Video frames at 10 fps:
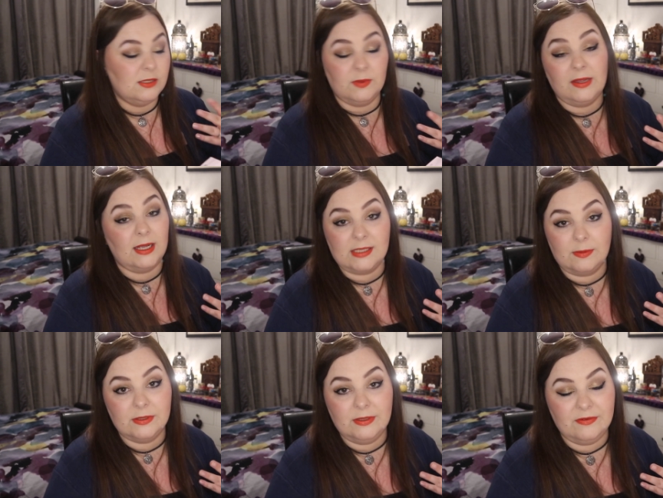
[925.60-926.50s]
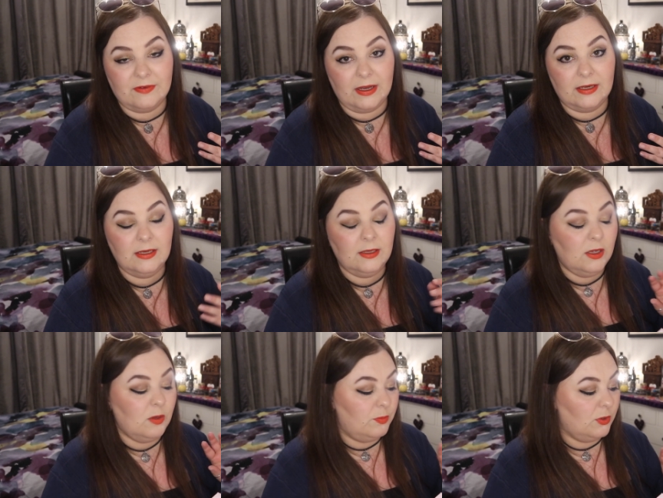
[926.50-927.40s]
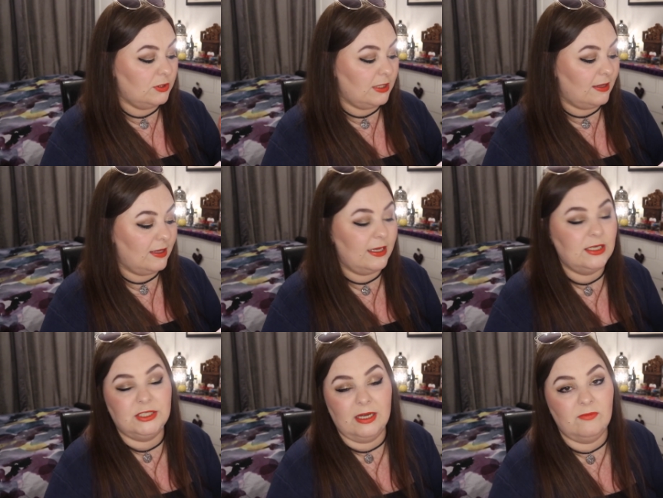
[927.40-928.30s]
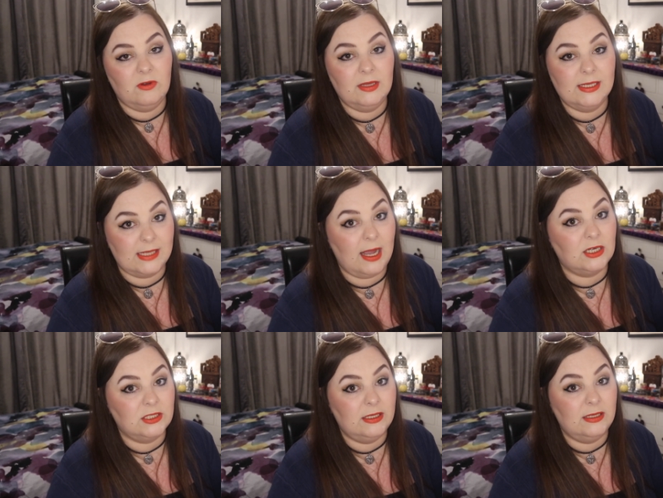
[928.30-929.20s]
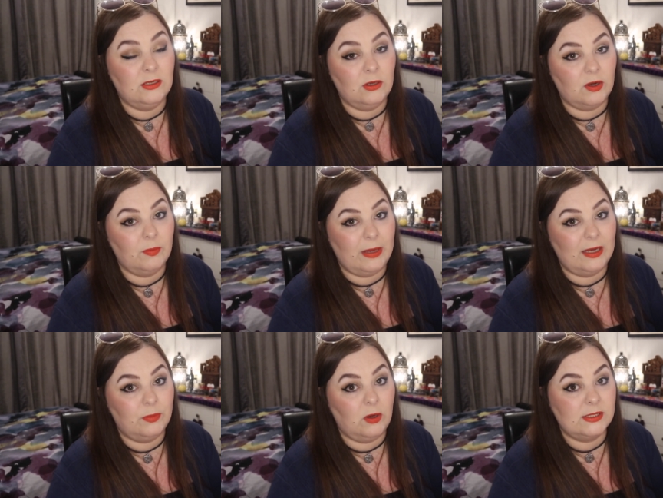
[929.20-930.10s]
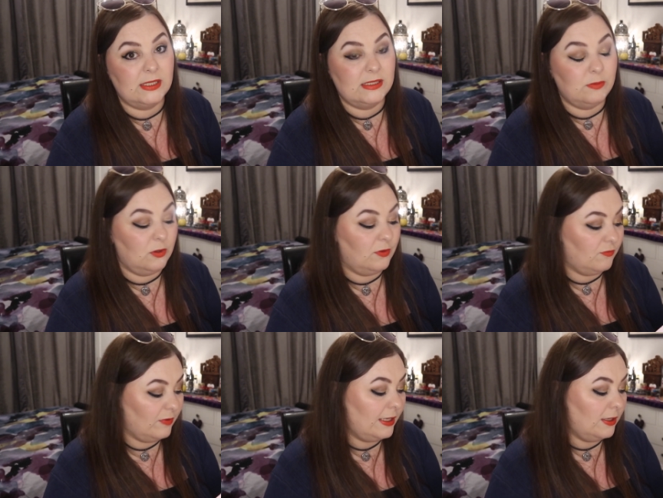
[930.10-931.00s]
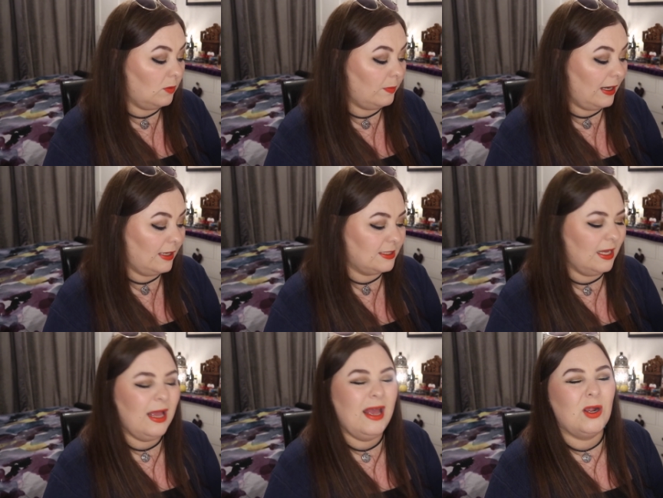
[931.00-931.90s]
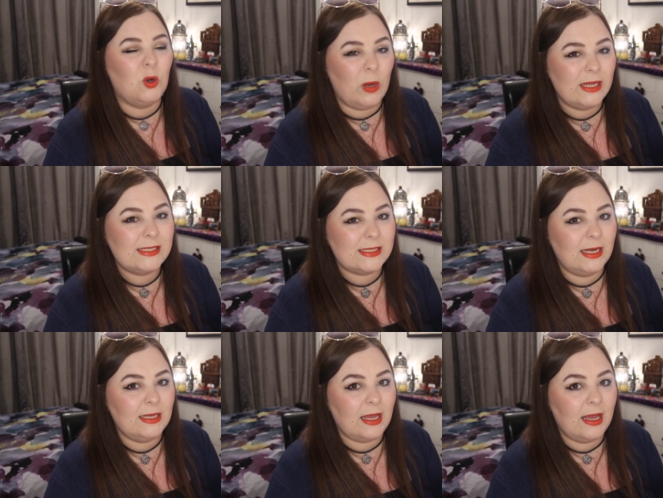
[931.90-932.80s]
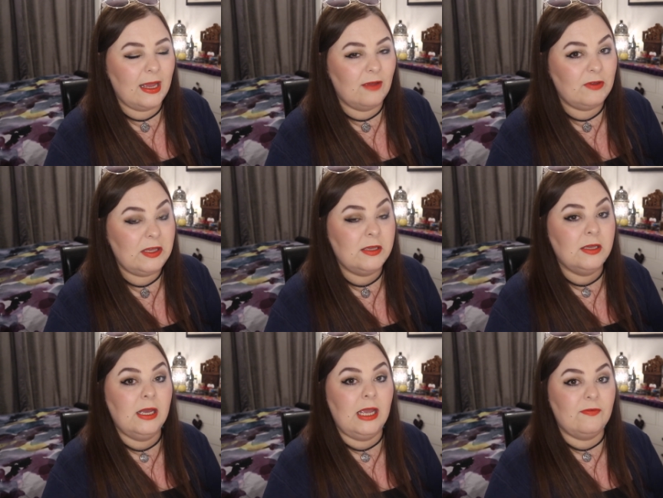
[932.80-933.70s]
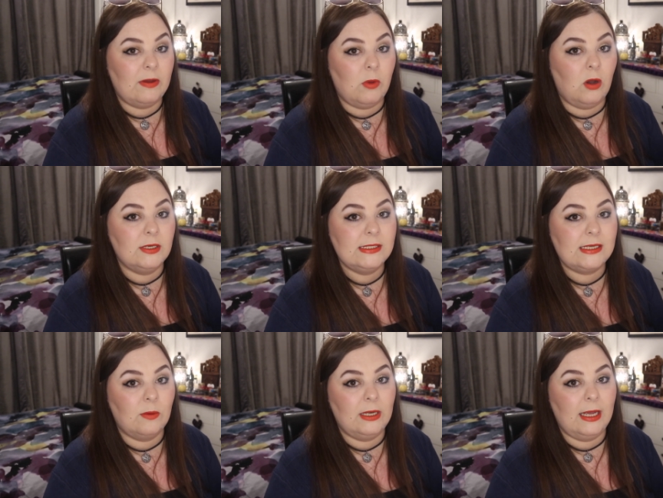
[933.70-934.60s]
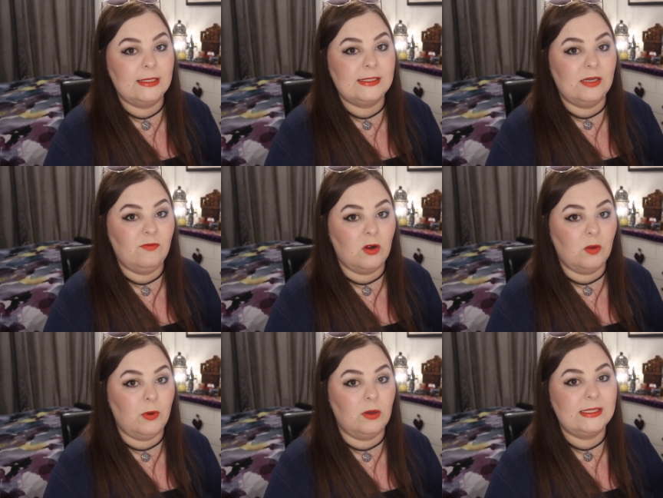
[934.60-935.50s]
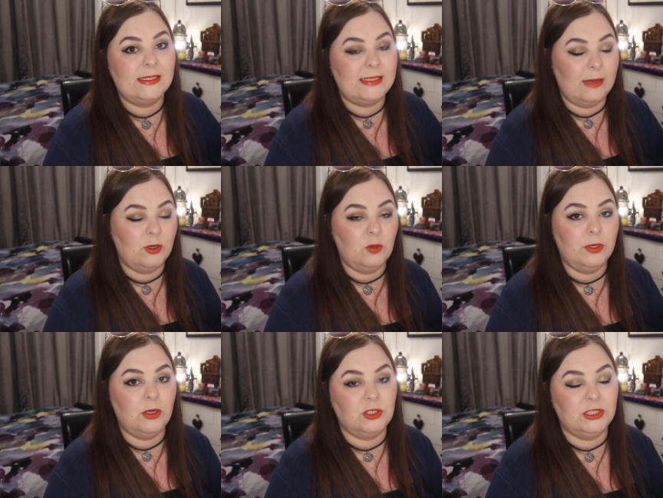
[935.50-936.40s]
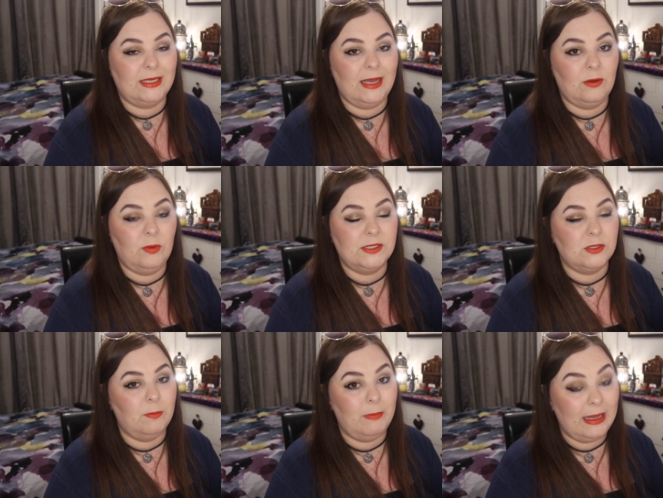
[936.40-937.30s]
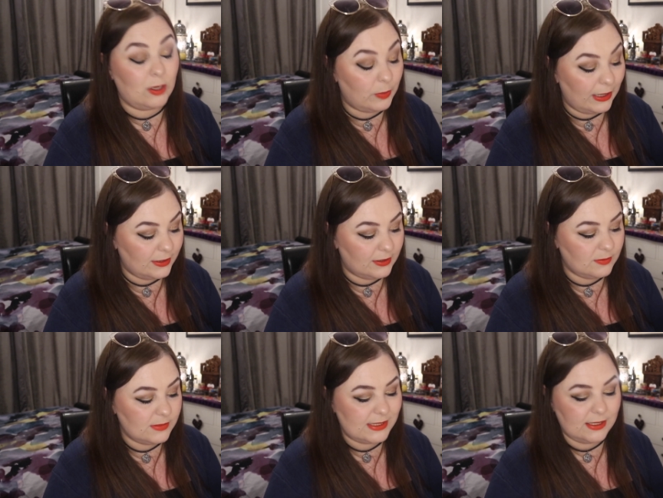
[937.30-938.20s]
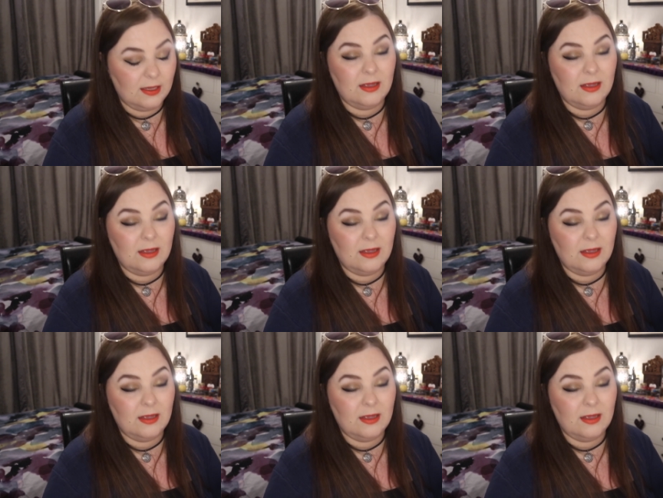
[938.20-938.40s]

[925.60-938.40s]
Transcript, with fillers: and that's absolutely fine but I think in general it's actually not a bad box this month really not bad quite skincare heavy if I'm honest I would like to see Roccabox step it up a notch again with some makeup items